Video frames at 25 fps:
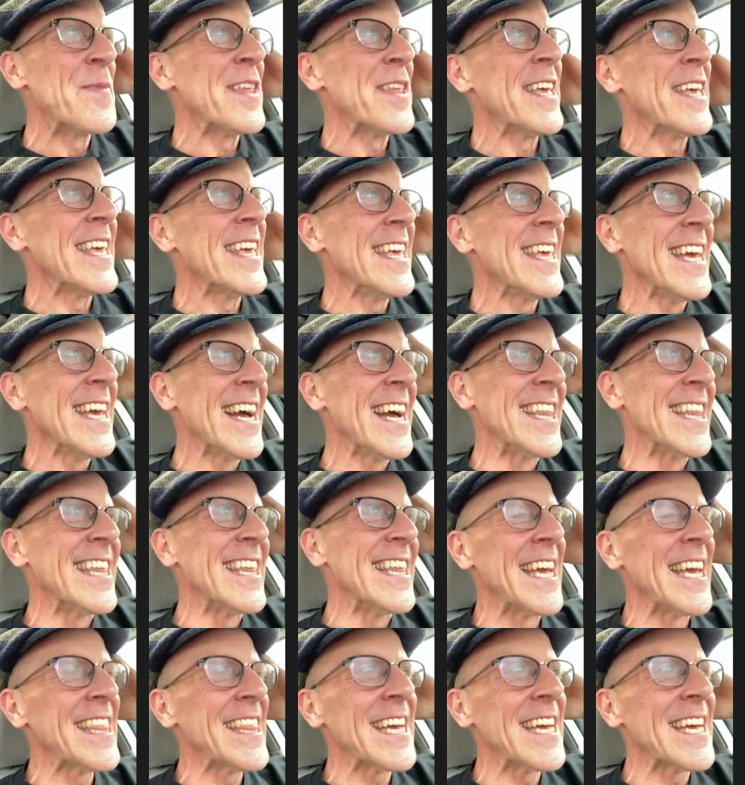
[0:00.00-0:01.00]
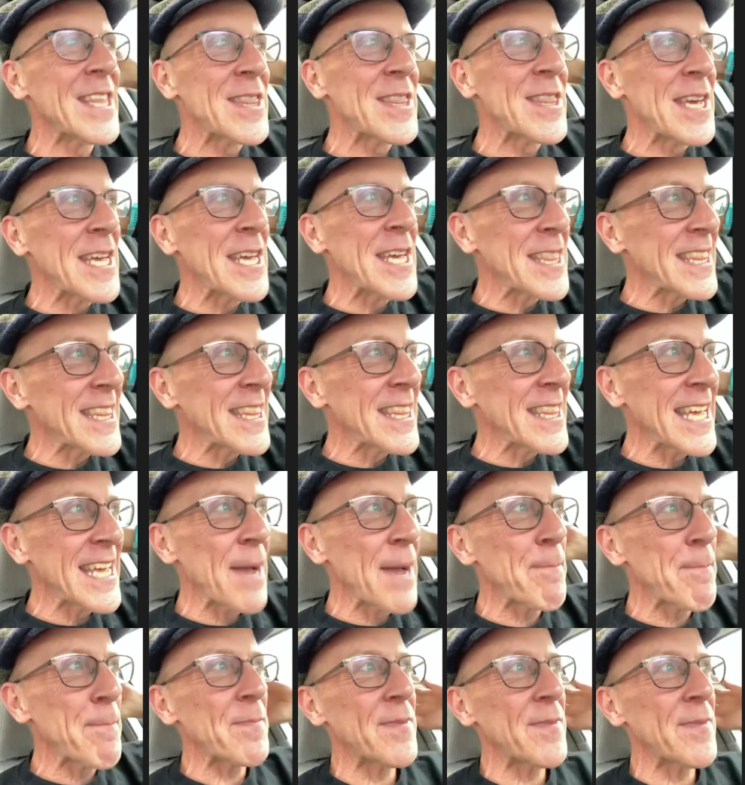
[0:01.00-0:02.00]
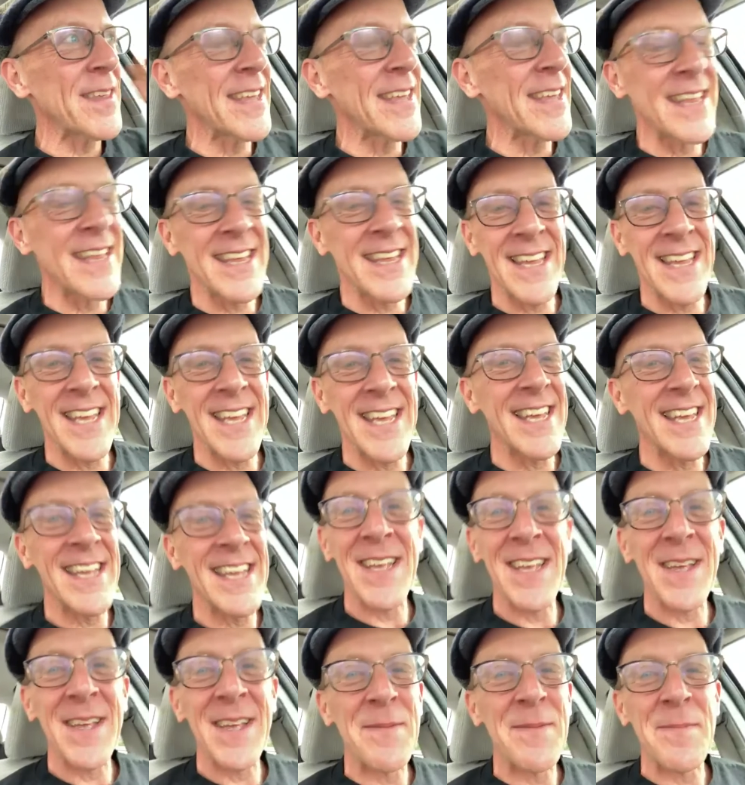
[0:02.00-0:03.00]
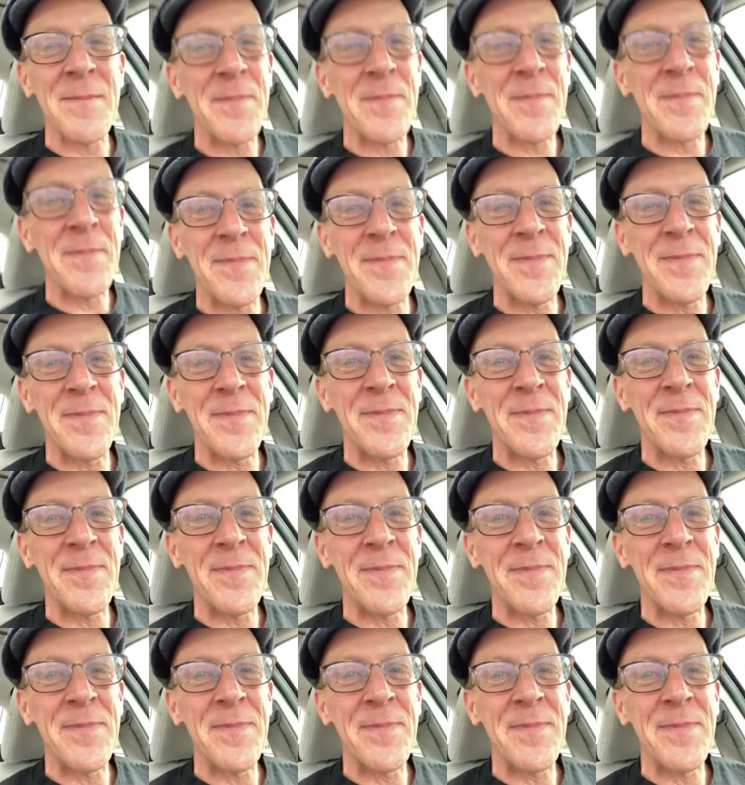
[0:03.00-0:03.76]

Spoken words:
Yeah. It doesn't matter what time he makes it. It doesn't matter what time.